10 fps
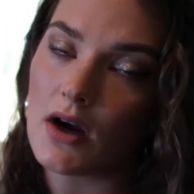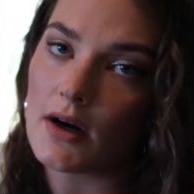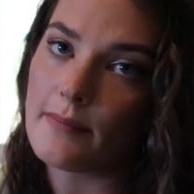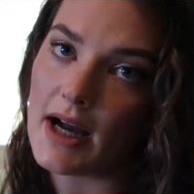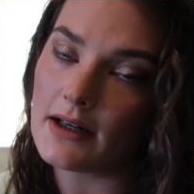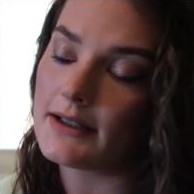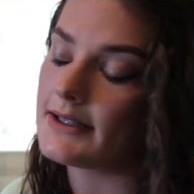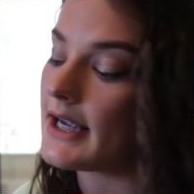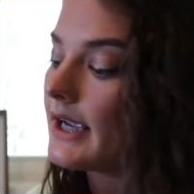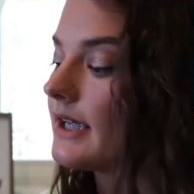carb moderate
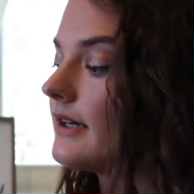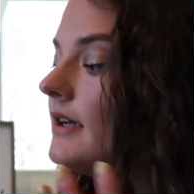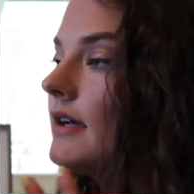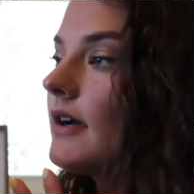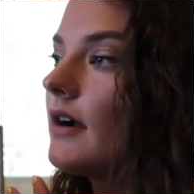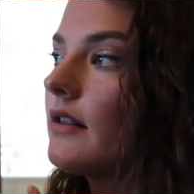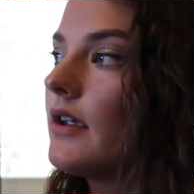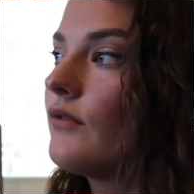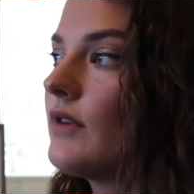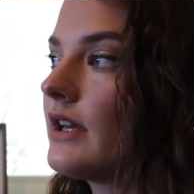diet? Are
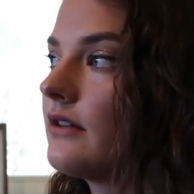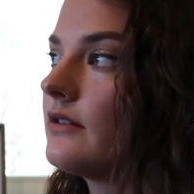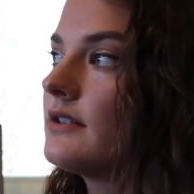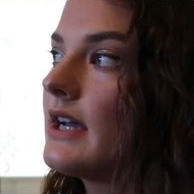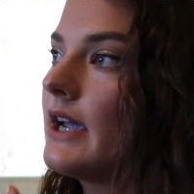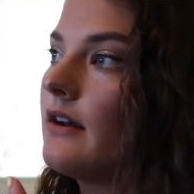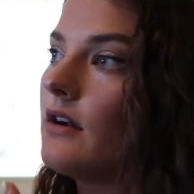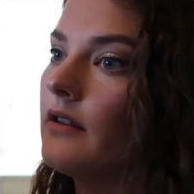they a regular diet?